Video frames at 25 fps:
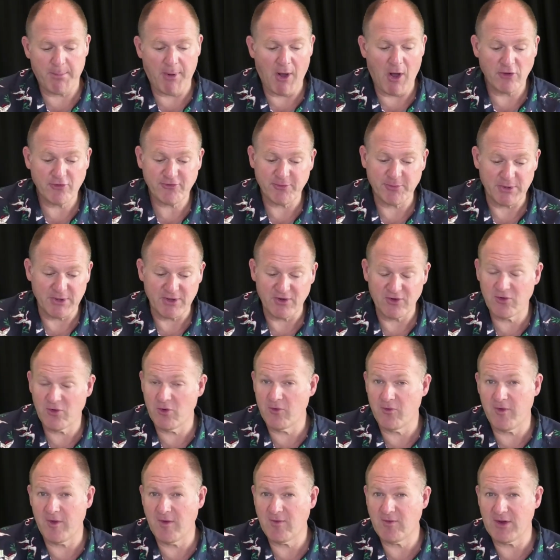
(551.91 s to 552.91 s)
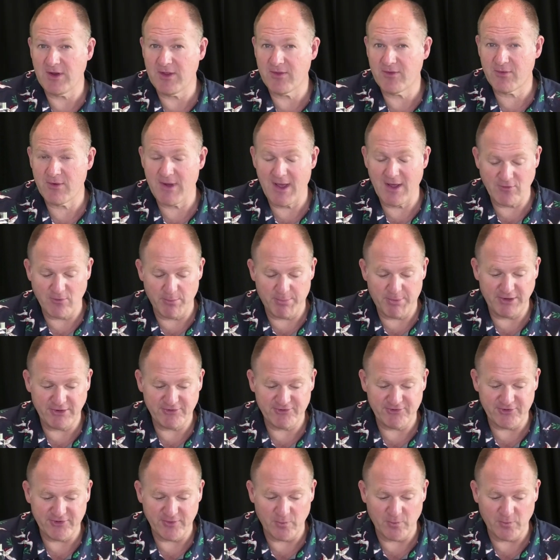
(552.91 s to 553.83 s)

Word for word: possibly 250, 300 pieces